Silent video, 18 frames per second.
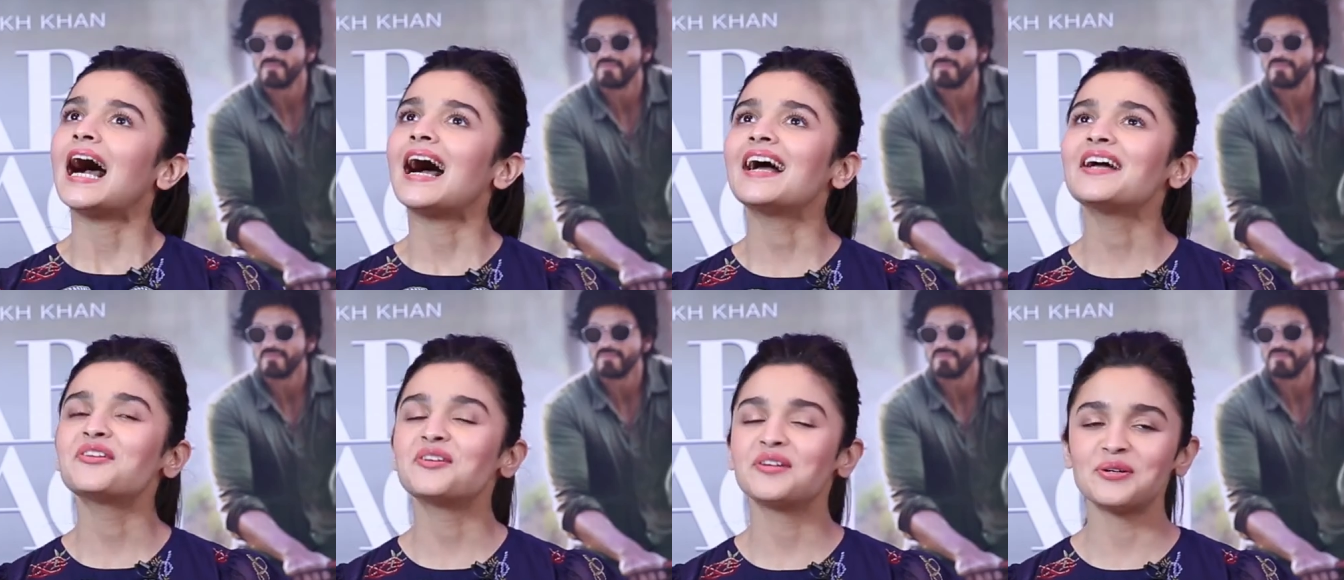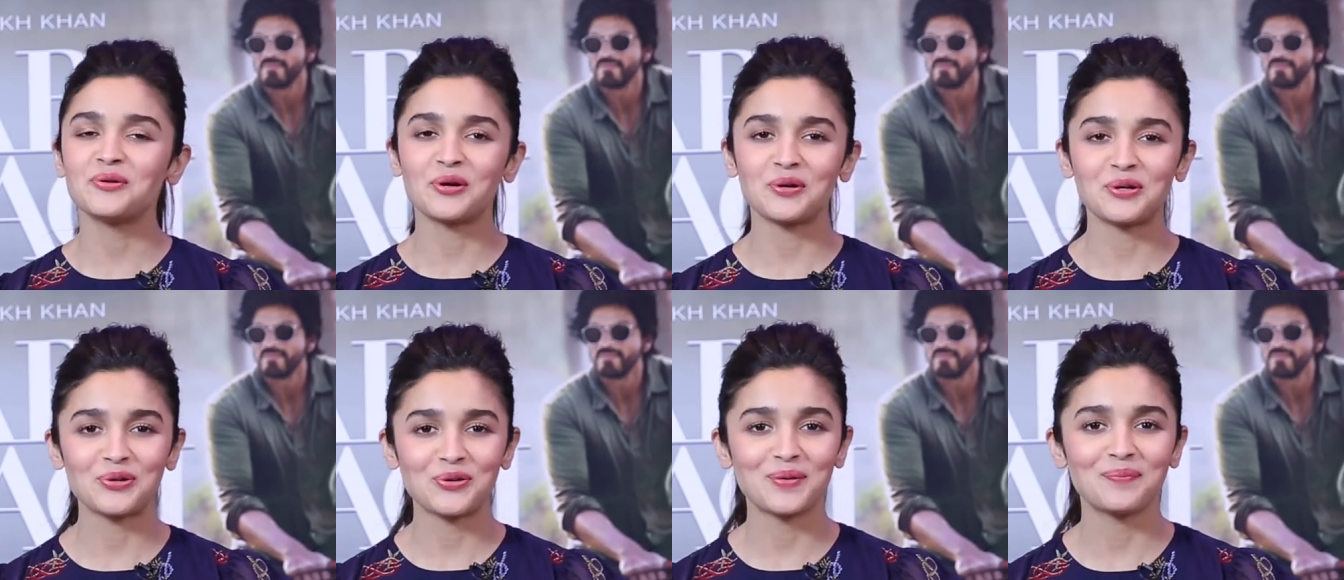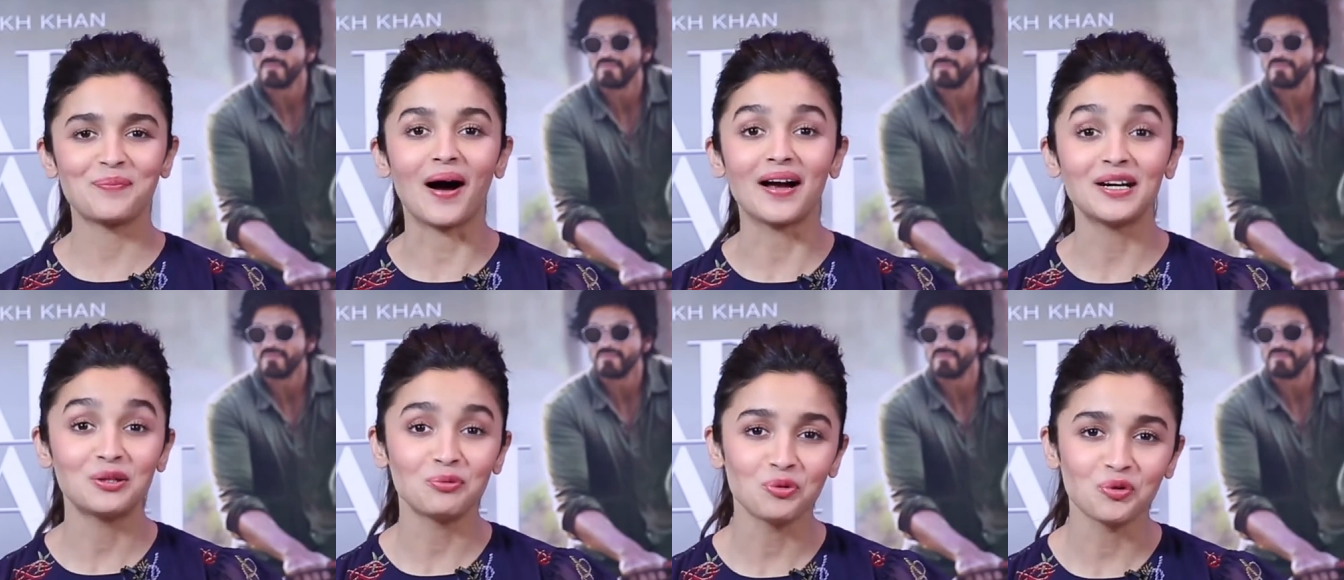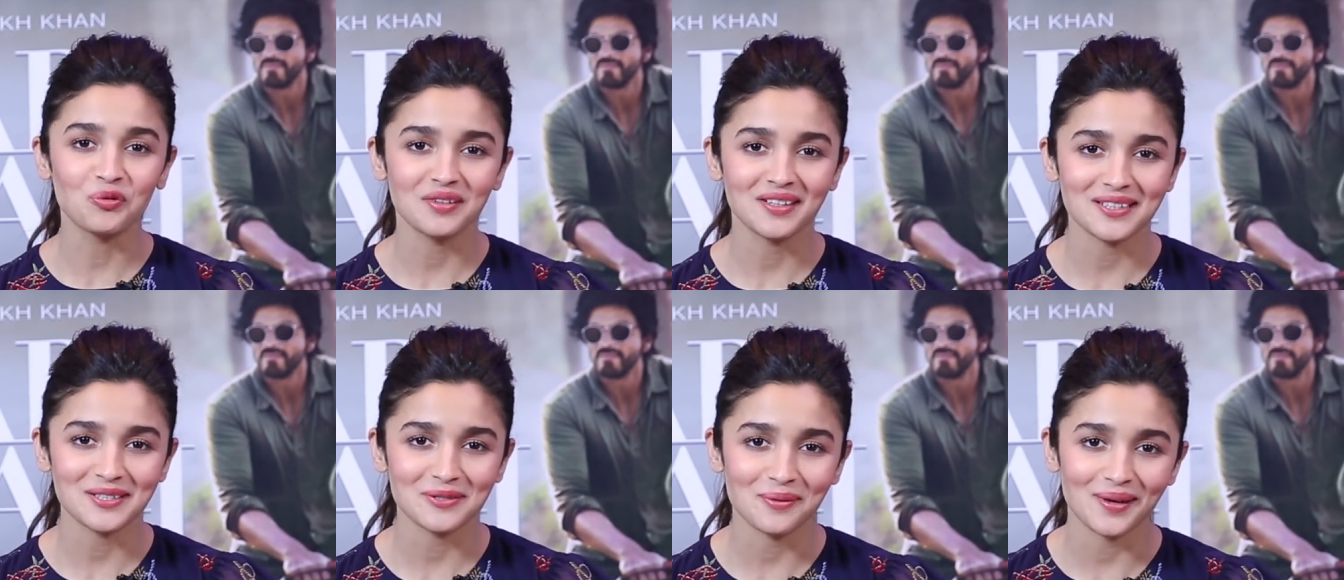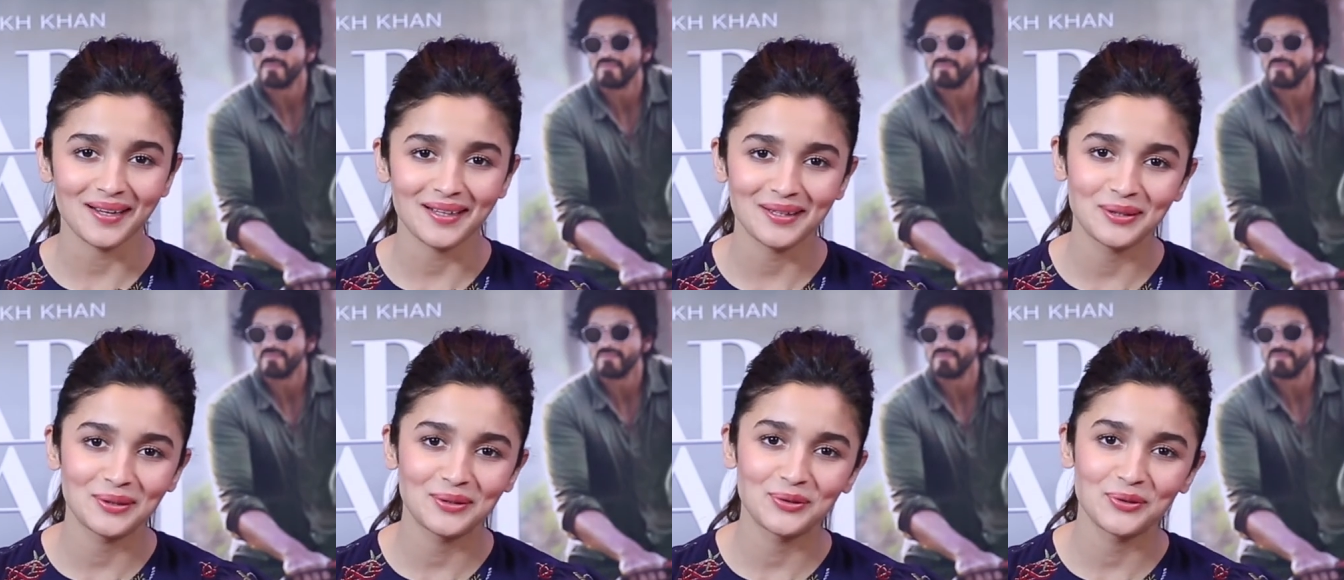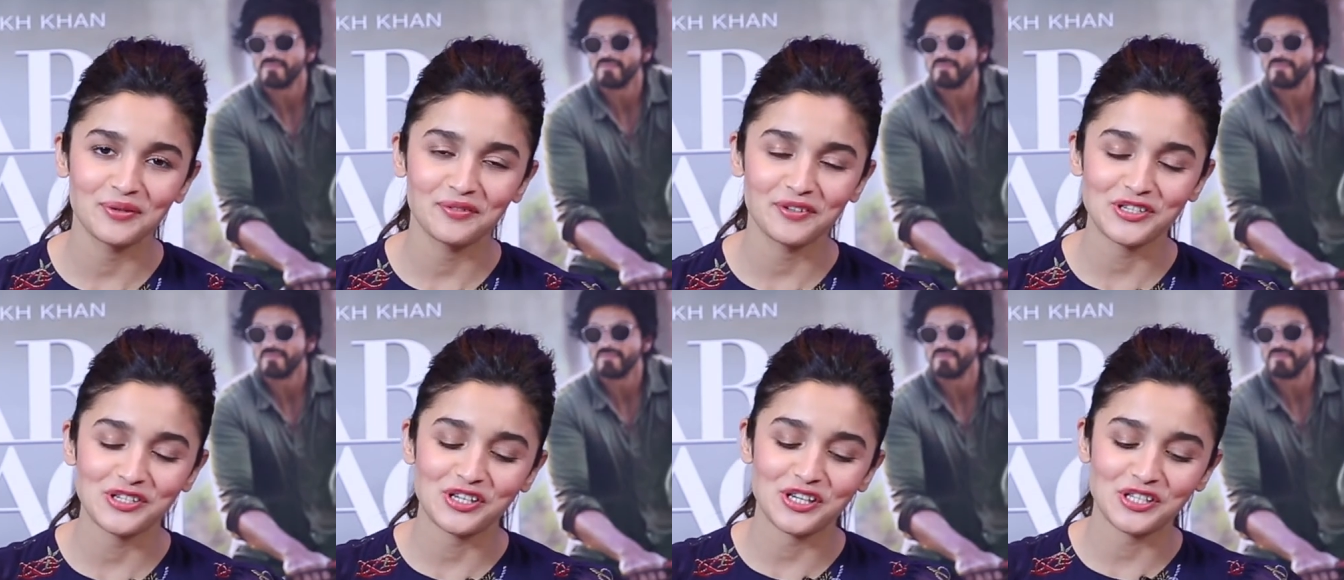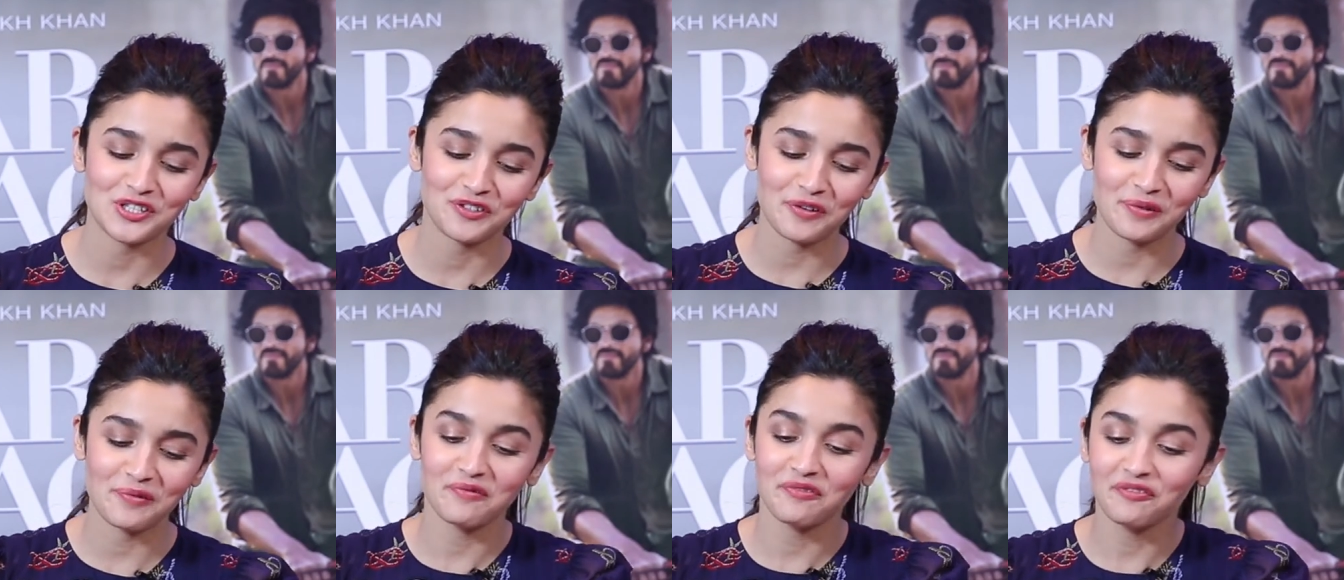Speaker 1: I really want to do a Bhatt movie as well, do a Vishesh film